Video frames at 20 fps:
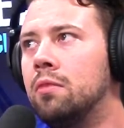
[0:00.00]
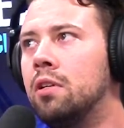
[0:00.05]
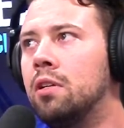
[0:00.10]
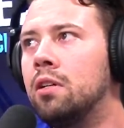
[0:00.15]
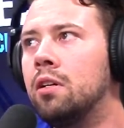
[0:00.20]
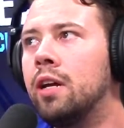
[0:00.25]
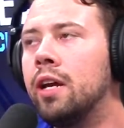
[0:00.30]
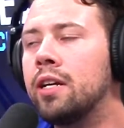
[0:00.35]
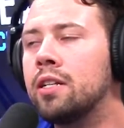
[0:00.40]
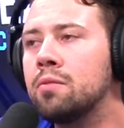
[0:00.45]

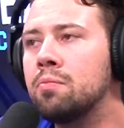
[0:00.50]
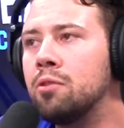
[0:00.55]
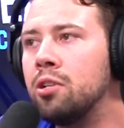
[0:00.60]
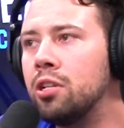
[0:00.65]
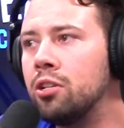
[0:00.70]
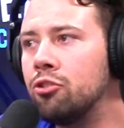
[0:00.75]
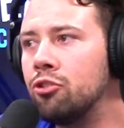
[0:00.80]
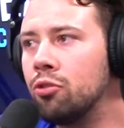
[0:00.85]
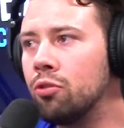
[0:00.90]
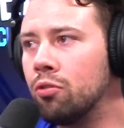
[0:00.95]

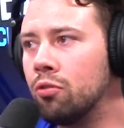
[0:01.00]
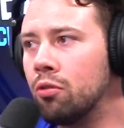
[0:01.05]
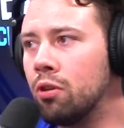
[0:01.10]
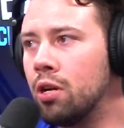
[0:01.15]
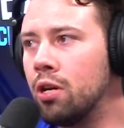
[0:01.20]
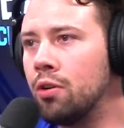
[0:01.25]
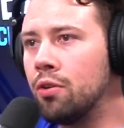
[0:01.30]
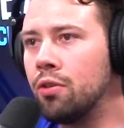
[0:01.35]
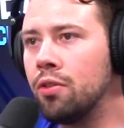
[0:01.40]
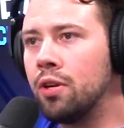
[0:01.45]
exponential
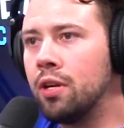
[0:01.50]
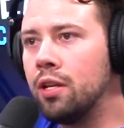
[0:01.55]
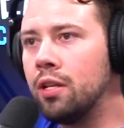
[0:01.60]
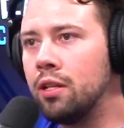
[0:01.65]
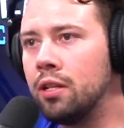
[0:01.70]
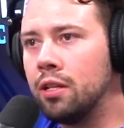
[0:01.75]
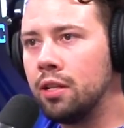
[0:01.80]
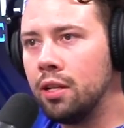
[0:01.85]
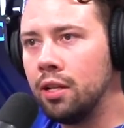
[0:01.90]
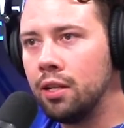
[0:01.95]
growth
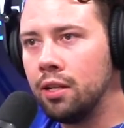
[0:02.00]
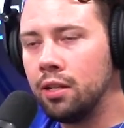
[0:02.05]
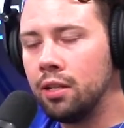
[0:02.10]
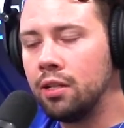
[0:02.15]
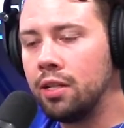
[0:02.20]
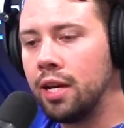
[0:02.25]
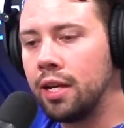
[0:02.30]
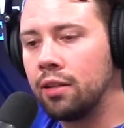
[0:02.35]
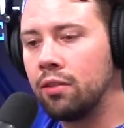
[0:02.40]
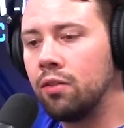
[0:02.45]
in
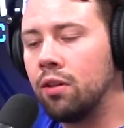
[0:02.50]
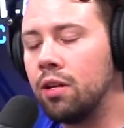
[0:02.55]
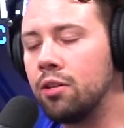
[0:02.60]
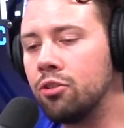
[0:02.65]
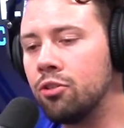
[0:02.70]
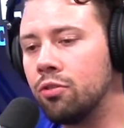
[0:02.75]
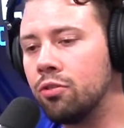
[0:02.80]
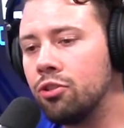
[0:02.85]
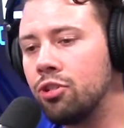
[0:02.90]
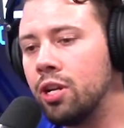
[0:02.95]
the
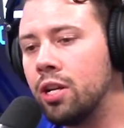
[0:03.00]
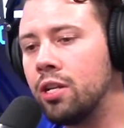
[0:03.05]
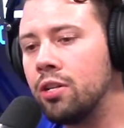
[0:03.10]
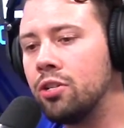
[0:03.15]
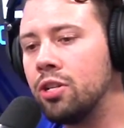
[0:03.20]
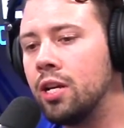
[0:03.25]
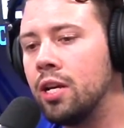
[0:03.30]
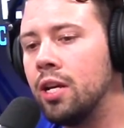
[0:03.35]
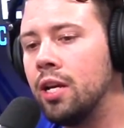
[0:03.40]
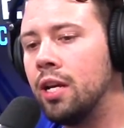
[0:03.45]
technological
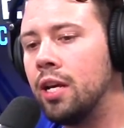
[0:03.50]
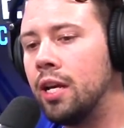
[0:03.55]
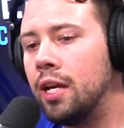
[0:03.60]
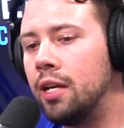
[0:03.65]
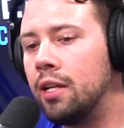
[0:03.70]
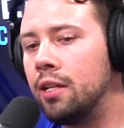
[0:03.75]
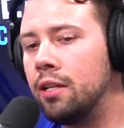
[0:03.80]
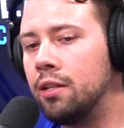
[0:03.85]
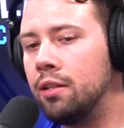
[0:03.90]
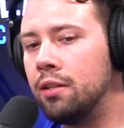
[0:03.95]
change.
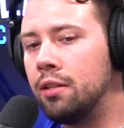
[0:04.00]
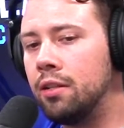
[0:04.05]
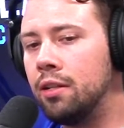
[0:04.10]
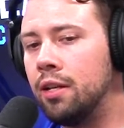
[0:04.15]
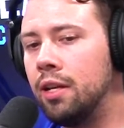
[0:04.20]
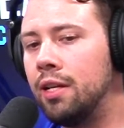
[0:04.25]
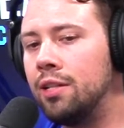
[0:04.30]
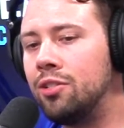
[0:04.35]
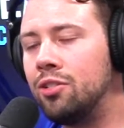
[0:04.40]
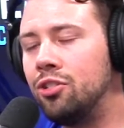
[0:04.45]
And
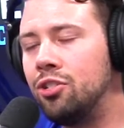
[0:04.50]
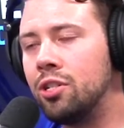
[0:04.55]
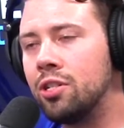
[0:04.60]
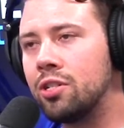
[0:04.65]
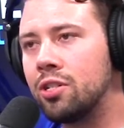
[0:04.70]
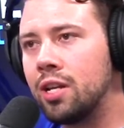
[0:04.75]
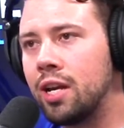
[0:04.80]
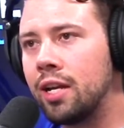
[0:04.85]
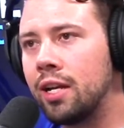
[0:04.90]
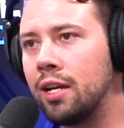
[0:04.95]
it's
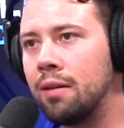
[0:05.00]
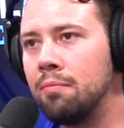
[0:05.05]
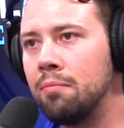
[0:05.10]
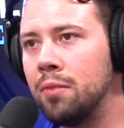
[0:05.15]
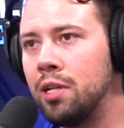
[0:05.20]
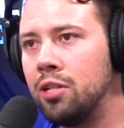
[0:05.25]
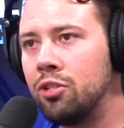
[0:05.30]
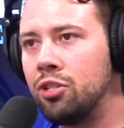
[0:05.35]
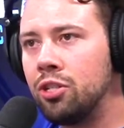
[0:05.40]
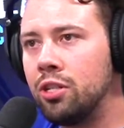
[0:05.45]
just like I
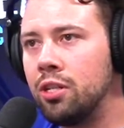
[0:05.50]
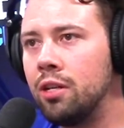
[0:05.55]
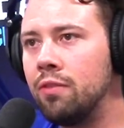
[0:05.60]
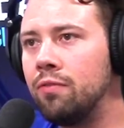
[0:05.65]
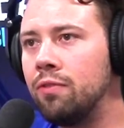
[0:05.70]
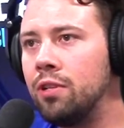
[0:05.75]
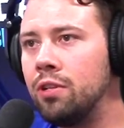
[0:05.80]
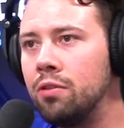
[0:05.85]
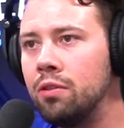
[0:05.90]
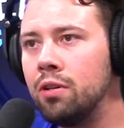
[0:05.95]
mentioned,
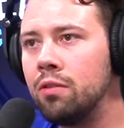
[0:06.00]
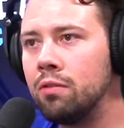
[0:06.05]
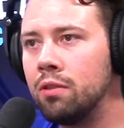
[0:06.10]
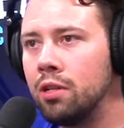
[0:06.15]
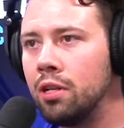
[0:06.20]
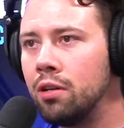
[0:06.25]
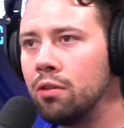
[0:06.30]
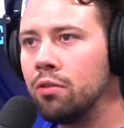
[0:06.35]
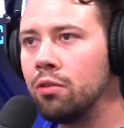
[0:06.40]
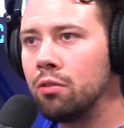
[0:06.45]
if you
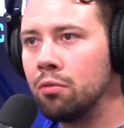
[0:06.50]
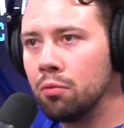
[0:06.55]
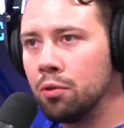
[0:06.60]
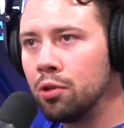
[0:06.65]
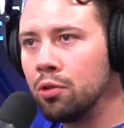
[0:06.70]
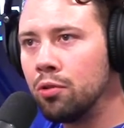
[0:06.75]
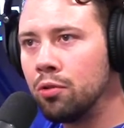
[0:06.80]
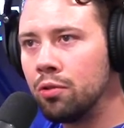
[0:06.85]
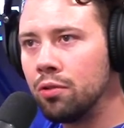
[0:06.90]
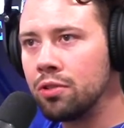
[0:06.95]
don't know the
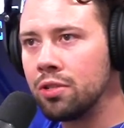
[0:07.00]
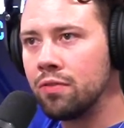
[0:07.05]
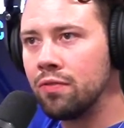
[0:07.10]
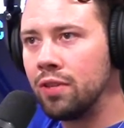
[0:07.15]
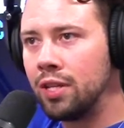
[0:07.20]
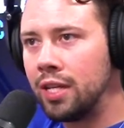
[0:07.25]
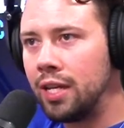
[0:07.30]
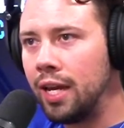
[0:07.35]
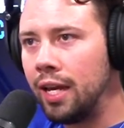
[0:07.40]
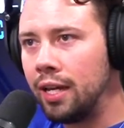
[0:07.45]
rules
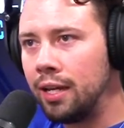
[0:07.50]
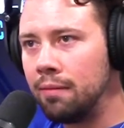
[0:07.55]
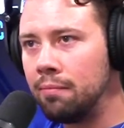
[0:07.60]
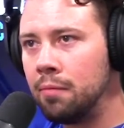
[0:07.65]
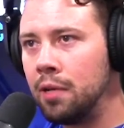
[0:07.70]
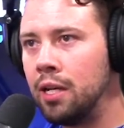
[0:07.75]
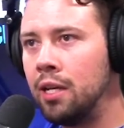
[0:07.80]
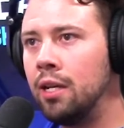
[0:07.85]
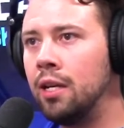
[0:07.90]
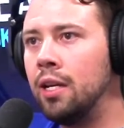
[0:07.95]
of the
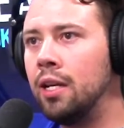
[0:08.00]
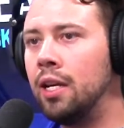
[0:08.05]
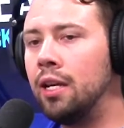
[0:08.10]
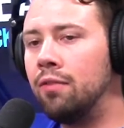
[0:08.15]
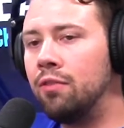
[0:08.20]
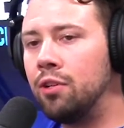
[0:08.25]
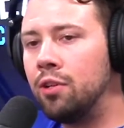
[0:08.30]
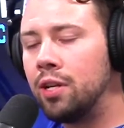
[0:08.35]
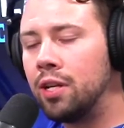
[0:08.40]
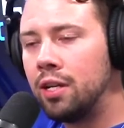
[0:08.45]
game,
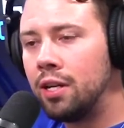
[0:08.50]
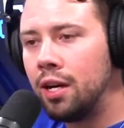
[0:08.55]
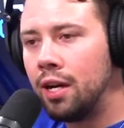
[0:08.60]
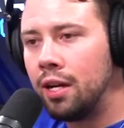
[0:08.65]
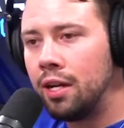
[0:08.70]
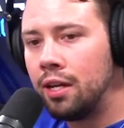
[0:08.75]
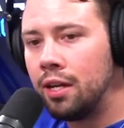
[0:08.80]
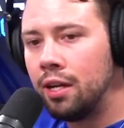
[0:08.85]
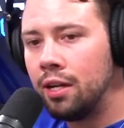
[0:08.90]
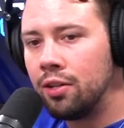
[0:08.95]
if you
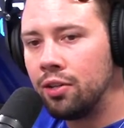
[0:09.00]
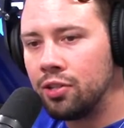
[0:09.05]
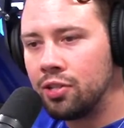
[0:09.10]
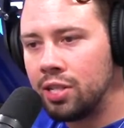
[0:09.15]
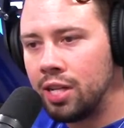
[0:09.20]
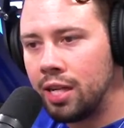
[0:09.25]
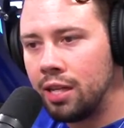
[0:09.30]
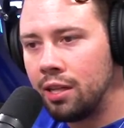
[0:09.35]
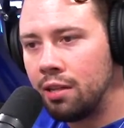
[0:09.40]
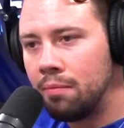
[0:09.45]
cannot
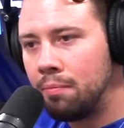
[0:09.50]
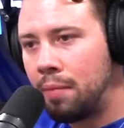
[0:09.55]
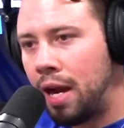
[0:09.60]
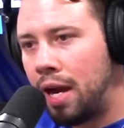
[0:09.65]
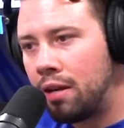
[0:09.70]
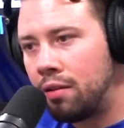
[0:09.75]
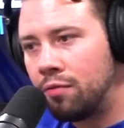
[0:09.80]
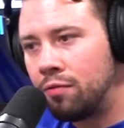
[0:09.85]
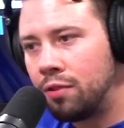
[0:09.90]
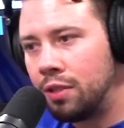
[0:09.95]
understand the
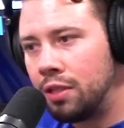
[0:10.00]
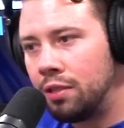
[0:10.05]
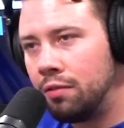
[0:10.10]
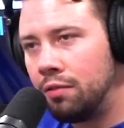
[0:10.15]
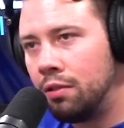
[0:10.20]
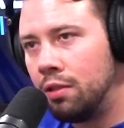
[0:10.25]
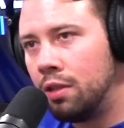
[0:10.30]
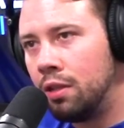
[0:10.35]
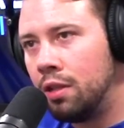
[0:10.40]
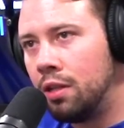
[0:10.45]

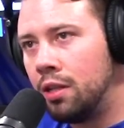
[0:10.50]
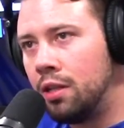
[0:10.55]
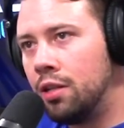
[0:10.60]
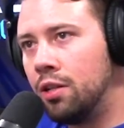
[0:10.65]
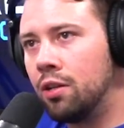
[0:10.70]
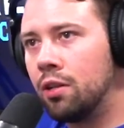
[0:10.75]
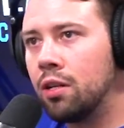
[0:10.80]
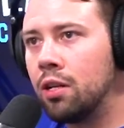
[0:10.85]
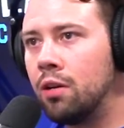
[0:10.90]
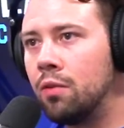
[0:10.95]
battlefield,
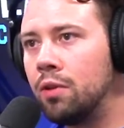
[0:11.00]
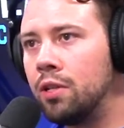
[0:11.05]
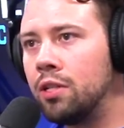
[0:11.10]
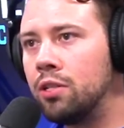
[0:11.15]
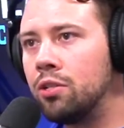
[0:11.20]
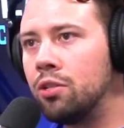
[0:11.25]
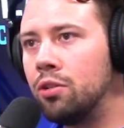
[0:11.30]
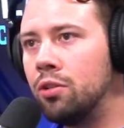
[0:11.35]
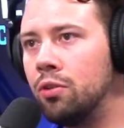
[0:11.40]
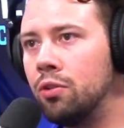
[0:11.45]
you're
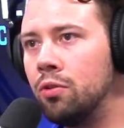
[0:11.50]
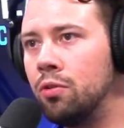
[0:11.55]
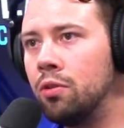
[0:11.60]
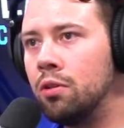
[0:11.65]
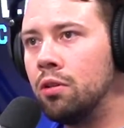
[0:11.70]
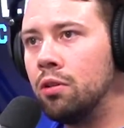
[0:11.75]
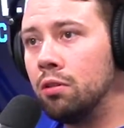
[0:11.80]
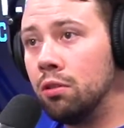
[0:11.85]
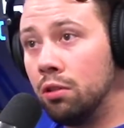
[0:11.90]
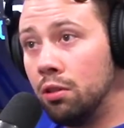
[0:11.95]
going
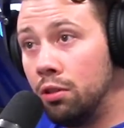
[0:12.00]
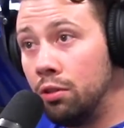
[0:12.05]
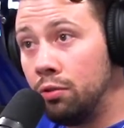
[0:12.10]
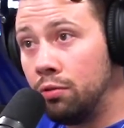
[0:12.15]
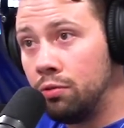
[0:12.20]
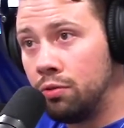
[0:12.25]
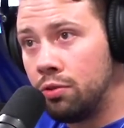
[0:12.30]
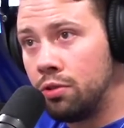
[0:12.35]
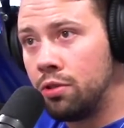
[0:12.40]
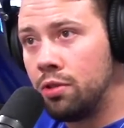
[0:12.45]
to
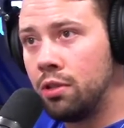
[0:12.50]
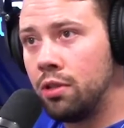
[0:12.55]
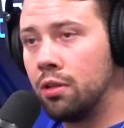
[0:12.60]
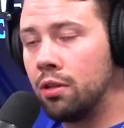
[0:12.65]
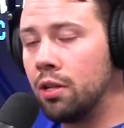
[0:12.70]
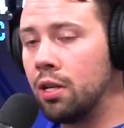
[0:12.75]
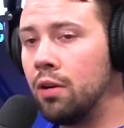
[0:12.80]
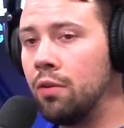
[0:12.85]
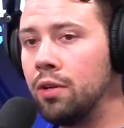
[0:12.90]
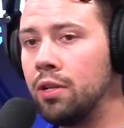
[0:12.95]
lose.
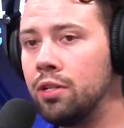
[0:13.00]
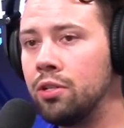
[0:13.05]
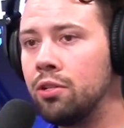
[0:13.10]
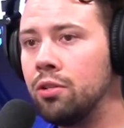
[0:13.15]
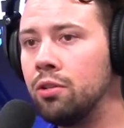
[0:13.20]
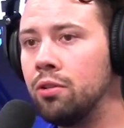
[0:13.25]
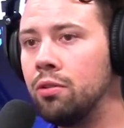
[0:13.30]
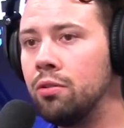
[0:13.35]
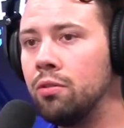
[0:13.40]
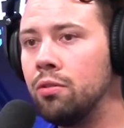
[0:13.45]
You're going
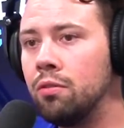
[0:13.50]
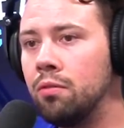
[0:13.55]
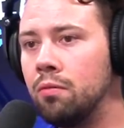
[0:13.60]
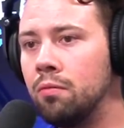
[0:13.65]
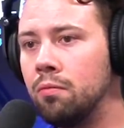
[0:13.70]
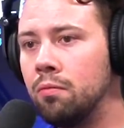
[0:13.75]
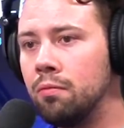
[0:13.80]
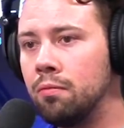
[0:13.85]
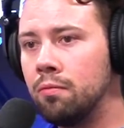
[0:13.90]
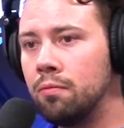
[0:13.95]
to